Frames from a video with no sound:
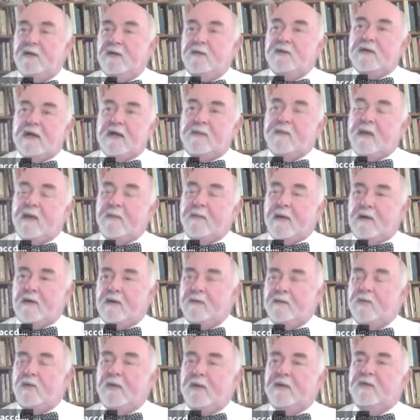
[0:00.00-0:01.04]
take my
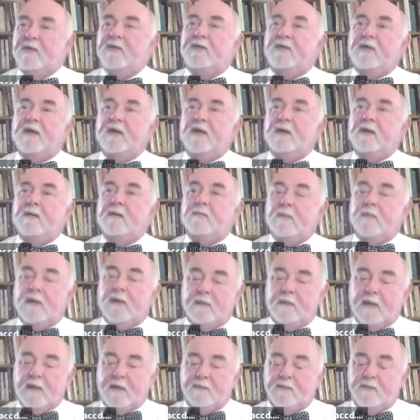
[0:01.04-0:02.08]
PowerPoints in, and,
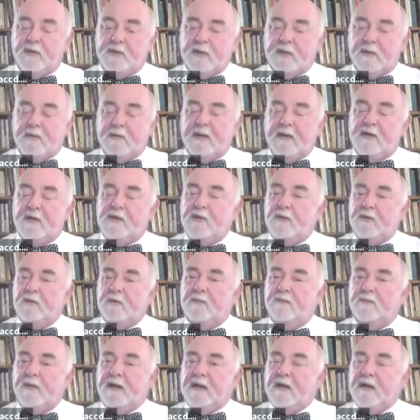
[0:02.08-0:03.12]
and put them into
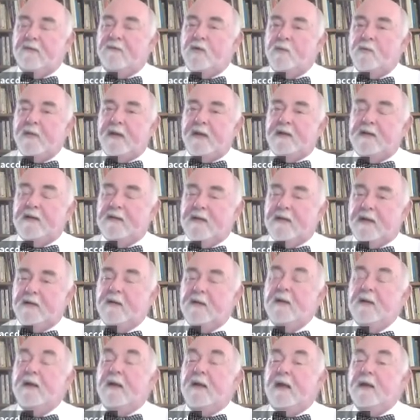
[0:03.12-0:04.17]
PDF format and, and
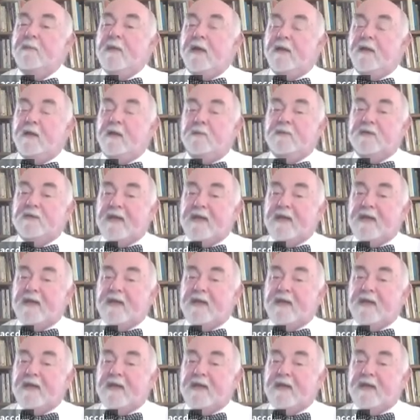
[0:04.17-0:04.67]
email them as